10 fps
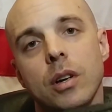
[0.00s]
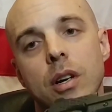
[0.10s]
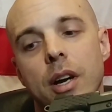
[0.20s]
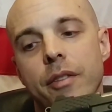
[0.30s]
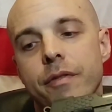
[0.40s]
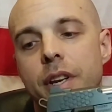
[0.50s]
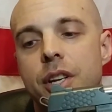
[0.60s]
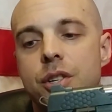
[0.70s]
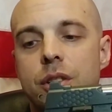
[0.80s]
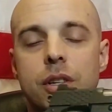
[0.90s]
The
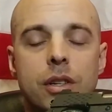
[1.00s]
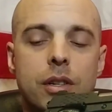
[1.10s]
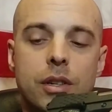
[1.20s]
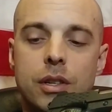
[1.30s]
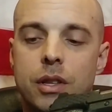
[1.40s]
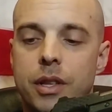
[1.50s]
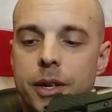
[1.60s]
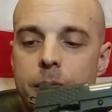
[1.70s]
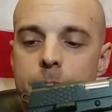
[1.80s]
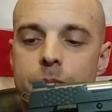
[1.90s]
finish,
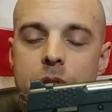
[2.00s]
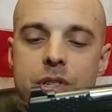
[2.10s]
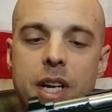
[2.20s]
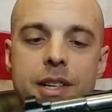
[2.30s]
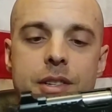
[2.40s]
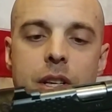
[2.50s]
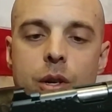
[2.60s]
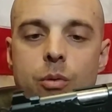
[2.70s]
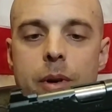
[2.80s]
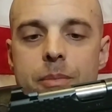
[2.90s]
the sights, the
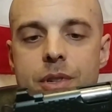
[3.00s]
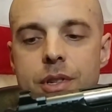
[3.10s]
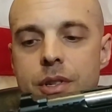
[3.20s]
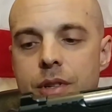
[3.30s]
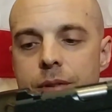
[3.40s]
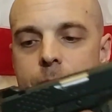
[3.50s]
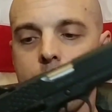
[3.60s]
grips,